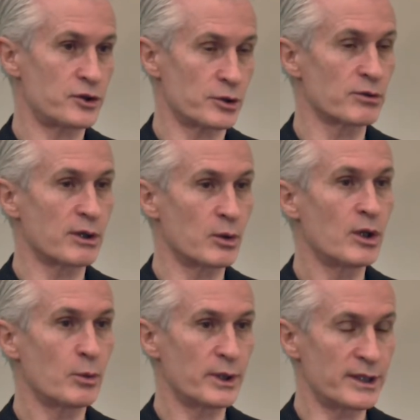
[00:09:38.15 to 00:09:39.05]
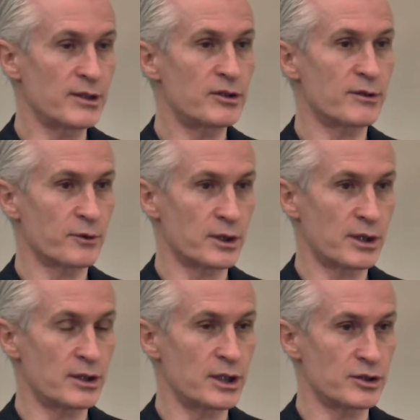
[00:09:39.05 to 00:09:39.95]
children with these different
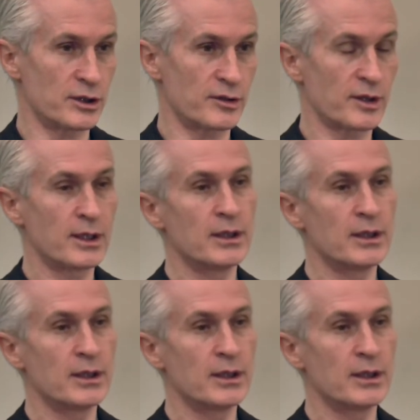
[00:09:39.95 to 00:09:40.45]
conditions.